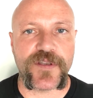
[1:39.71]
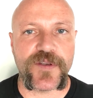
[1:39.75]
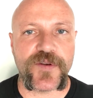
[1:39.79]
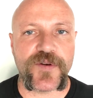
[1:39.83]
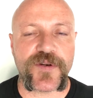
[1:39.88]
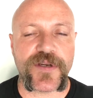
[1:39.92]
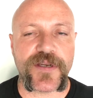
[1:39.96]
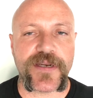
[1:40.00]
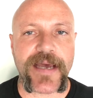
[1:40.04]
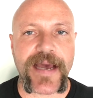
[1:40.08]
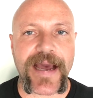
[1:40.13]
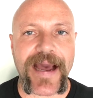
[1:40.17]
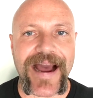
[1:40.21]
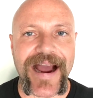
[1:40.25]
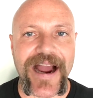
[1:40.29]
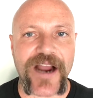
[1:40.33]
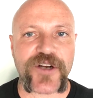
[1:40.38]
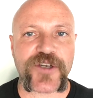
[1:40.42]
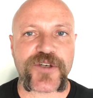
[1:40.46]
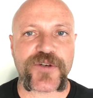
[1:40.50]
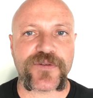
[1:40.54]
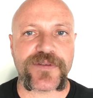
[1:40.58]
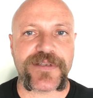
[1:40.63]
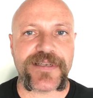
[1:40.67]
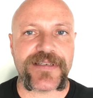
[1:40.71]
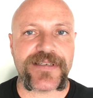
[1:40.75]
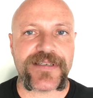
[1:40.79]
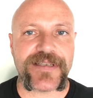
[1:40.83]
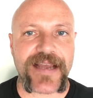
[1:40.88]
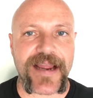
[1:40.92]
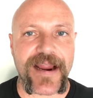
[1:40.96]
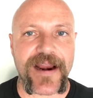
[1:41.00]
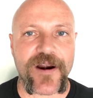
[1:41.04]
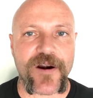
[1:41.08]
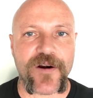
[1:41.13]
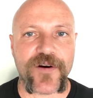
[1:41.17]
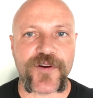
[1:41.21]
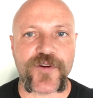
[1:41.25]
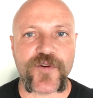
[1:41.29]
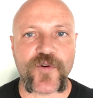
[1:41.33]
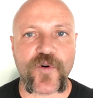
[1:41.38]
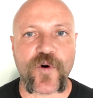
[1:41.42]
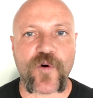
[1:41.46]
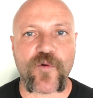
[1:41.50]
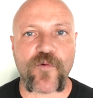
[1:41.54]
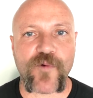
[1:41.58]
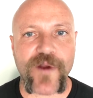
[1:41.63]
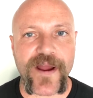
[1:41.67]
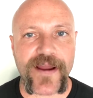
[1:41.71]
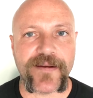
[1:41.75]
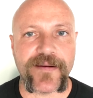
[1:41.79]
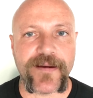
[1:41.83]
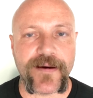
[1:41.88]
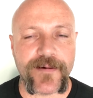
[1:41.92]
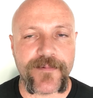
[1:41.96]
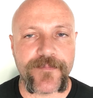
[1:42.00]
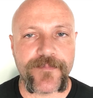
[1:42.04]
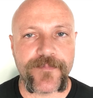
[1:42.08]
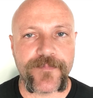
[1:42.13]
you can actually tear your retina.